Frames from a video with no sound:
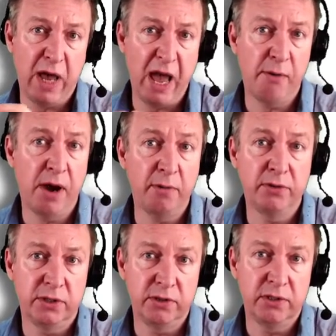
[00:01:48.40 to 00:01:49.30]
how I
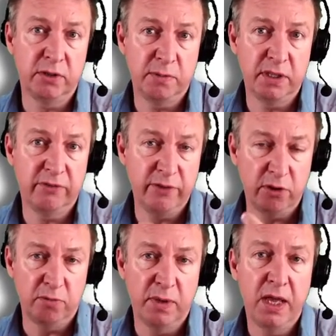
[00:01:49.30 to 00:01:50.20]
was using them in the
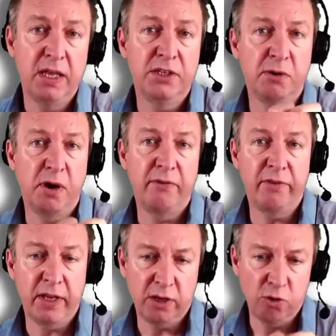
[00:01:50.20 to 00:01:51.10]
film. So I've
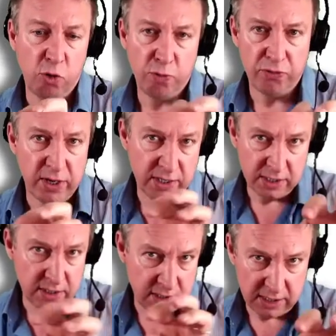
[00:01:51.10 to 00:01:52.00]

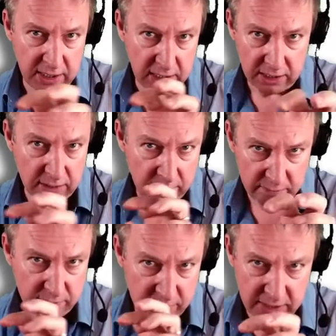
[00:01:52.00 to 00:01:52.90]
incorporated
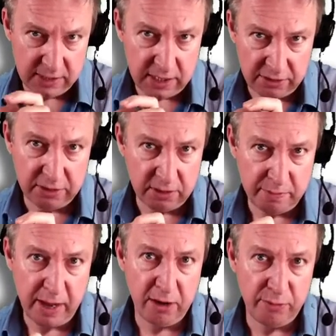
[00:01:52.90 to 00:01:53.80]
this other
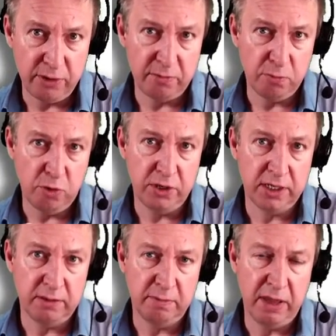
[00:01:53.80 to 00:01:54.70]
PowerPoint
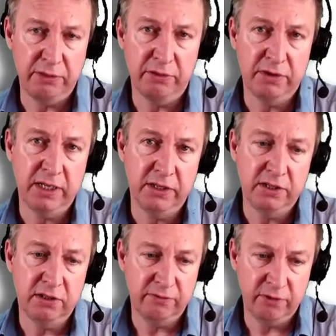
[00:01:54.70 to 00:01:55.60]
working method
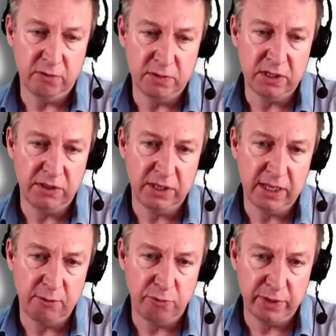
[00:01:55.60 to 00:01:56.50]
into the film, because I think
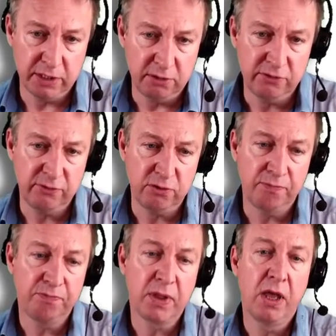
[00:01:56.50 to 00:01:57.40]
that will be useful.
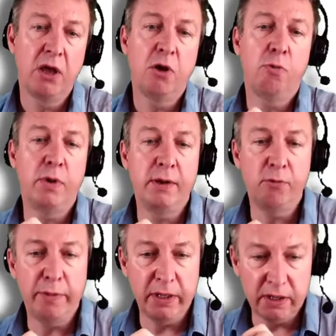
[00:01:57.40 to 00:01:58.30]
We
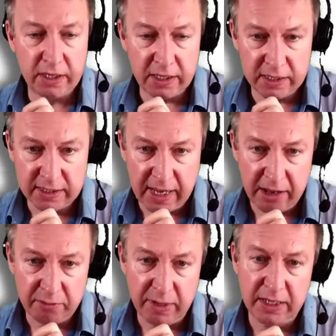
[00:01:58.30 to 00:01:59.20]
will be looking at
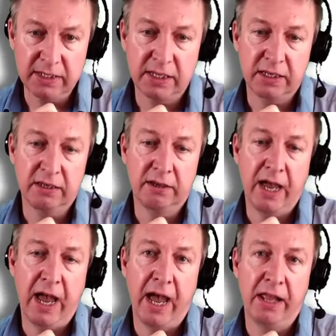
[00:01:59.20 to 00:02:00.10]
sound mixing
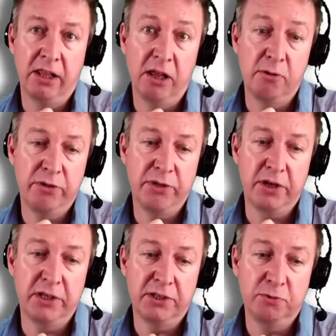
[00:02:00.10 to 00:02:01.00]
and lower
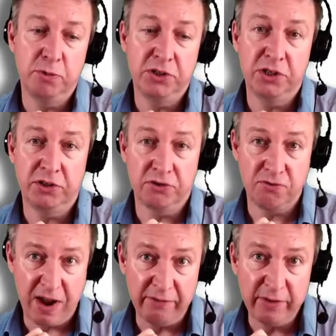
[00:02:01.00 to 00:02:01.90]
thirds, which are the
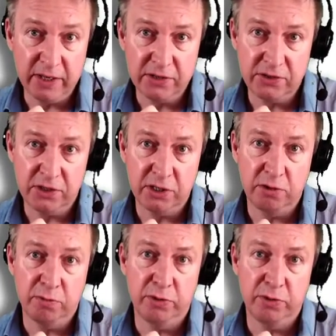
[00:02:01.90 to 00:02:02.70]
graphics that you